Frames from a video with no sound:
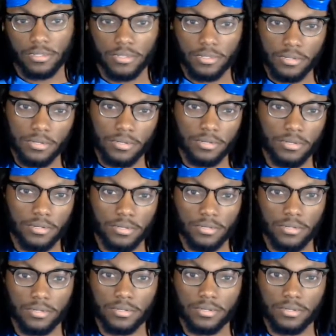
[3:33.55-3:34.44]

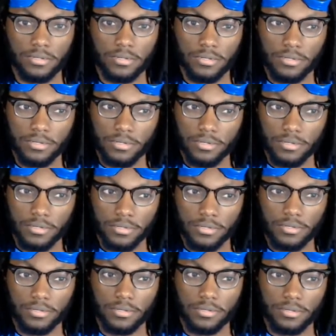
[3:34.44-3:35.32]

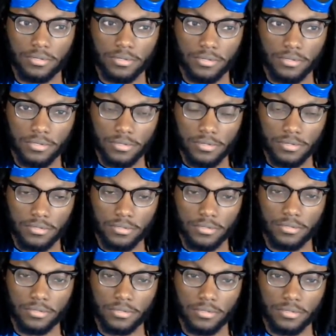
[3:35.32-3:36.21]

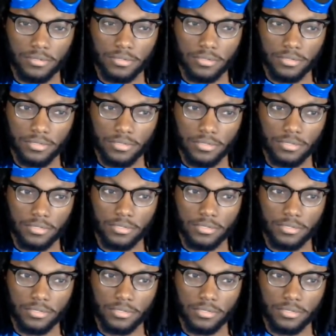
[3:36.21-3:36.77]
(no one is talking)